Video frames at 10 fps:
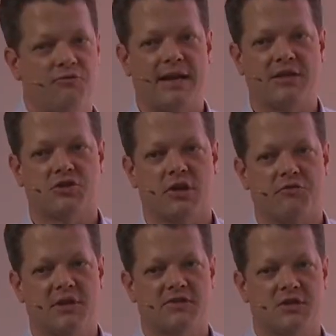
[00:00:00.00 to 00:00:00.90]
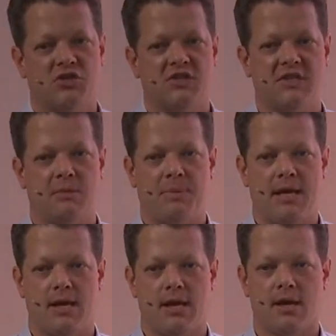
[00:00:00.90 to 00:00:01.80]
Financial Governance on
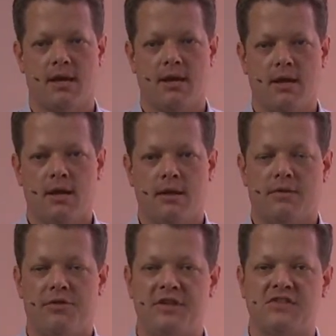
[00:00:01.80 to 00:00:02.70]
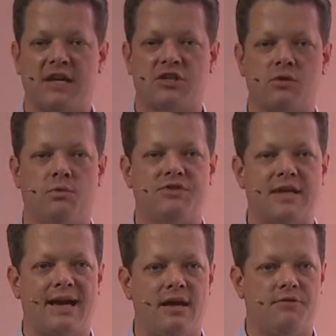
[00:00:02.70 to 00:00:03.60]
GCP. This session will
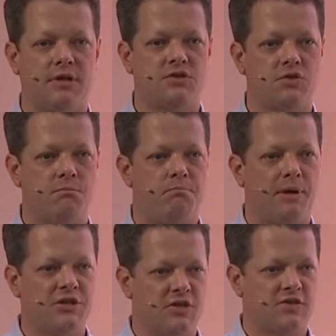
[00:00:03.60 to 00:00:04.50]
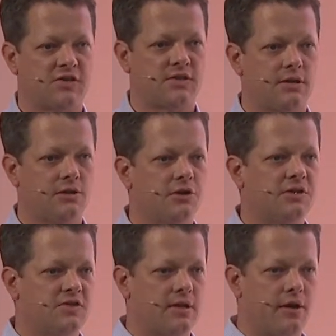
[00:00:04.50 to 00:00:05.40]
dive into budgets,
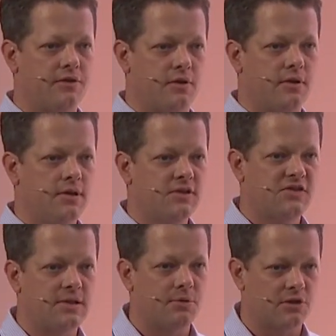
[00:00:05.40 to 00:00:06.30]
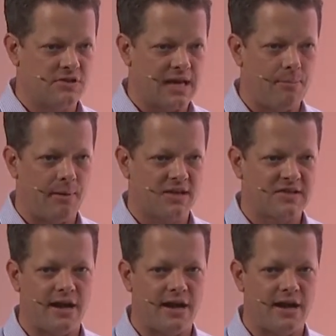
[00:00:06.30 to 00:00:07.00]
alerts, and other similar topics.